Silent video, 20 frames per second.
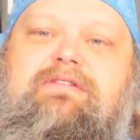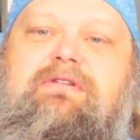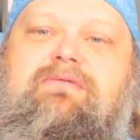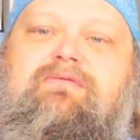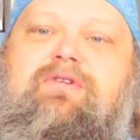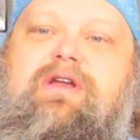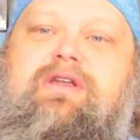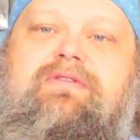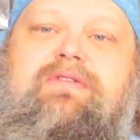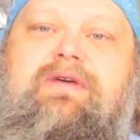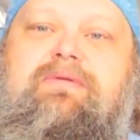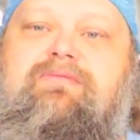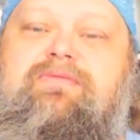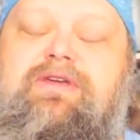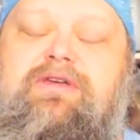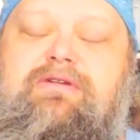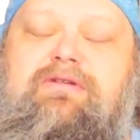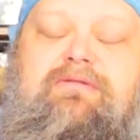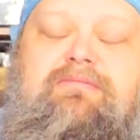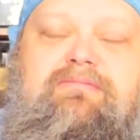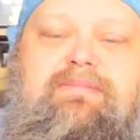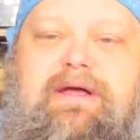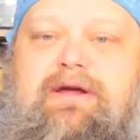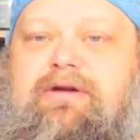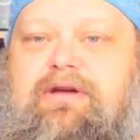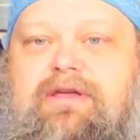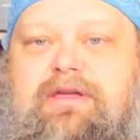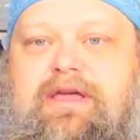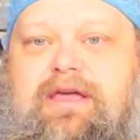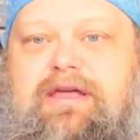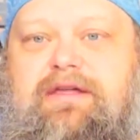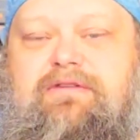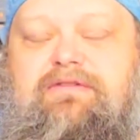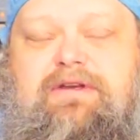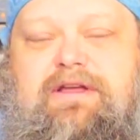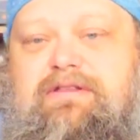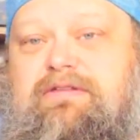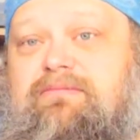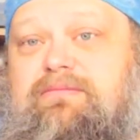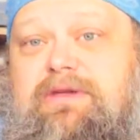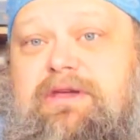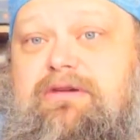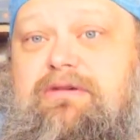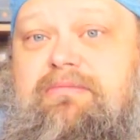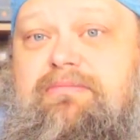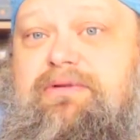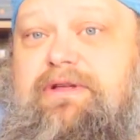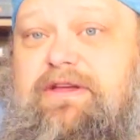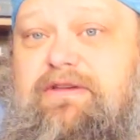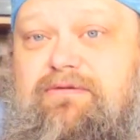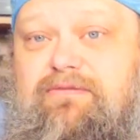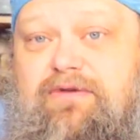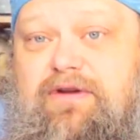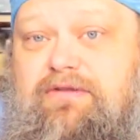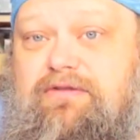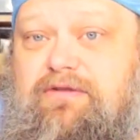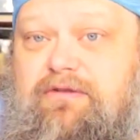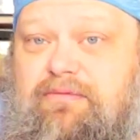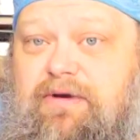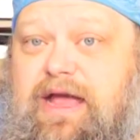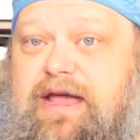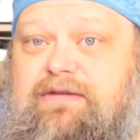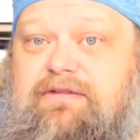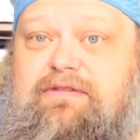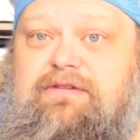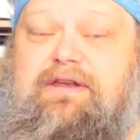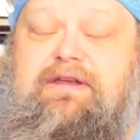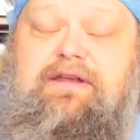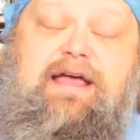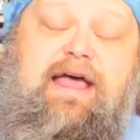and one of them we could barricade, so that would be a good place for us to rest and